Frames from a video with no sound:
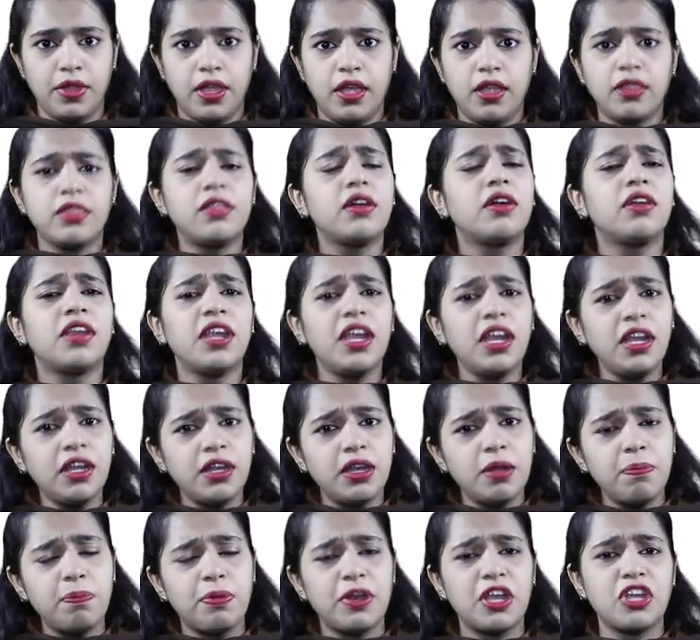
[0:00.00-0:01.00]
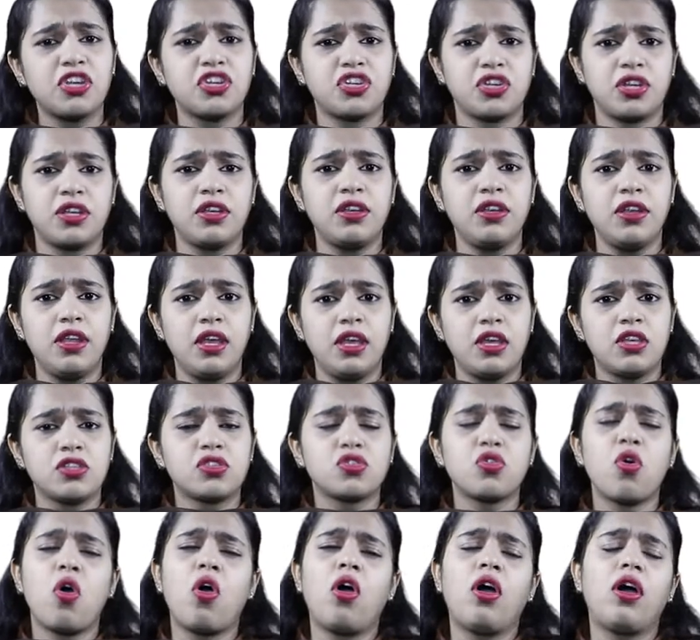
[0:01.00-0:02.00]
The Great Depression
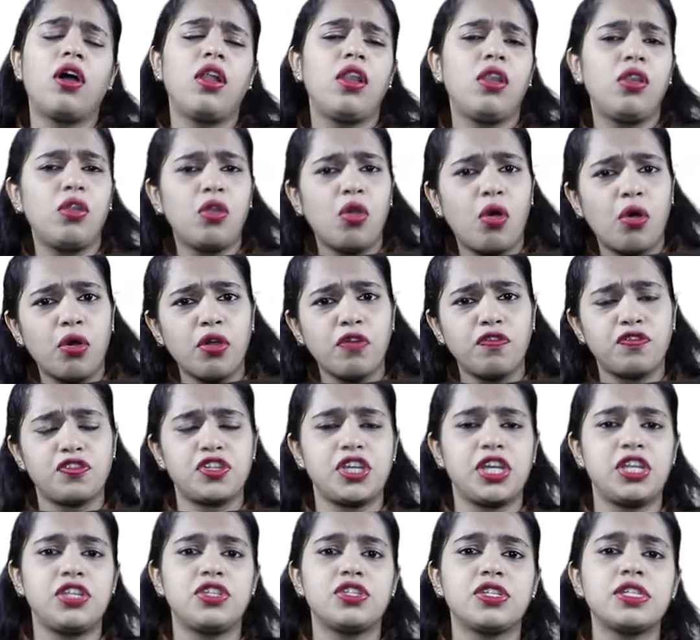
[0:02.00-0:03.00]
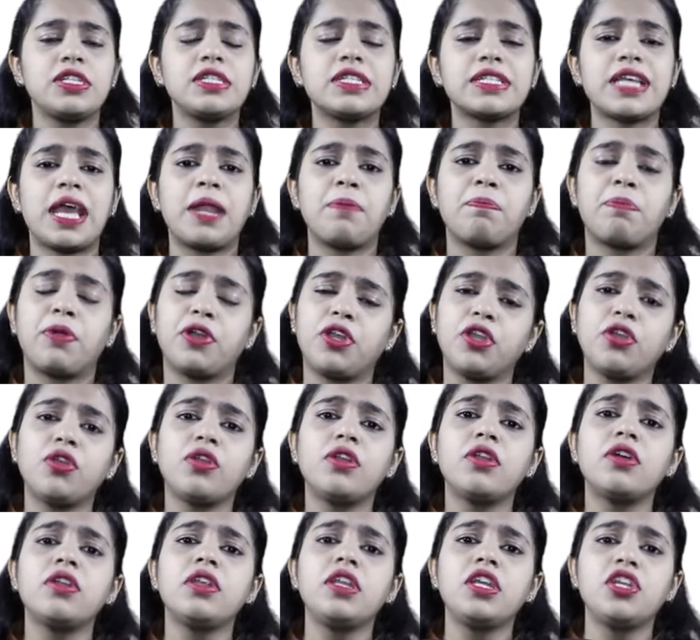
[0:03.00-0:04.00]
saw a lot of changes, and
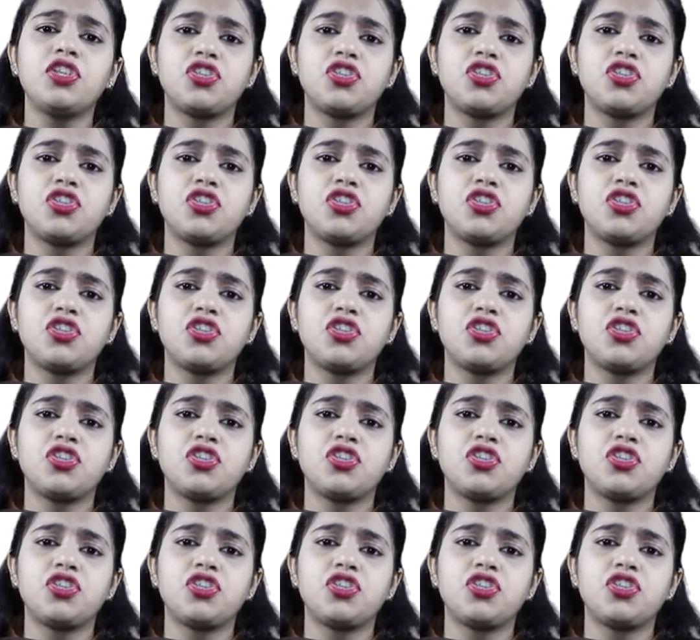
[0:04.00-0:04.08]
particularly